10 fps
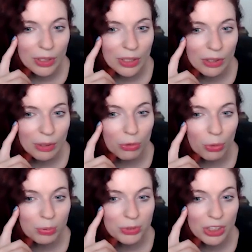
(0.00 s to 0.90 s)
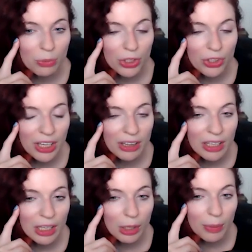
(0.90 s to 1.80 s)
absorption where you're not
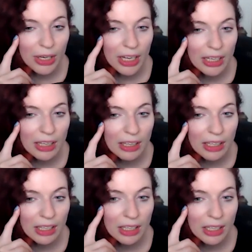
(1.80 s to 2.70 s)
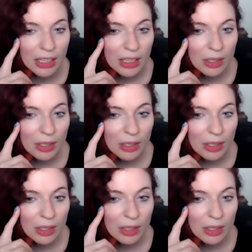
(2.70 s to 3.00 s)
thinking about anything